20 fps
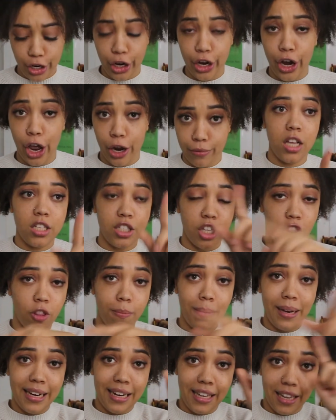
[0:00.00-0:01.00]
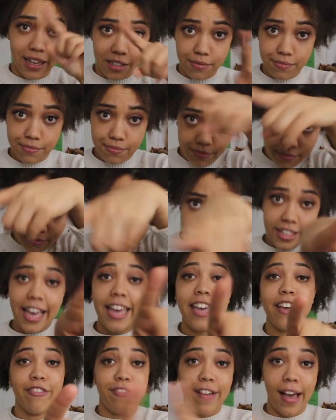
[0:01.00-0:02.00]
No. So the media,
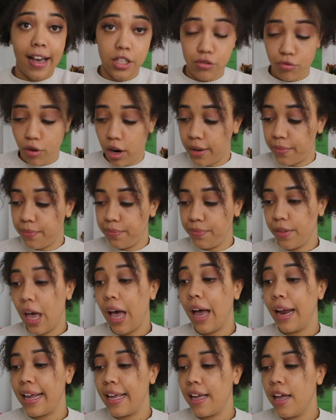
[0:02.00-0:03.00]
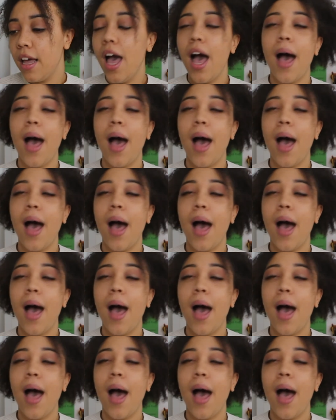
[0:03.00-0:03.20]
get your facts right, honey.